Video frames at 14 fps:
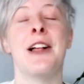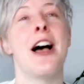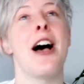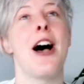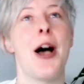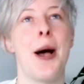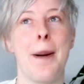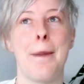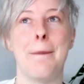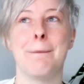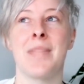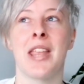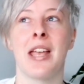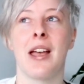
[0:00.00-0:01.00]

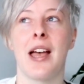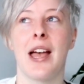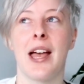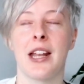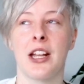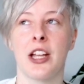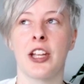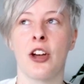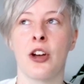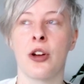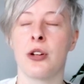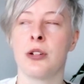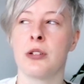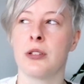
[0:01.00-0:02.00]
And I
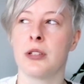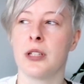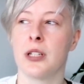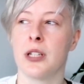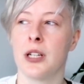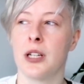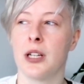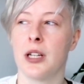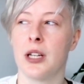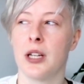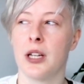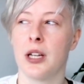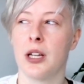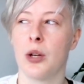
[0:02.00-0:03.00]
go,
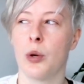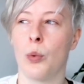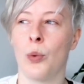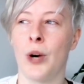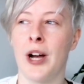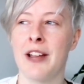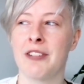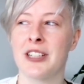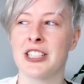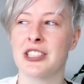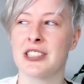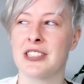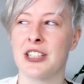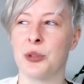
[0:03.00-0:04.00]
why have I
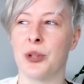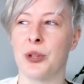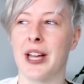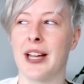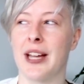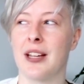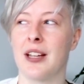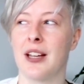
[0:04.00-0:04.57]
just done all that?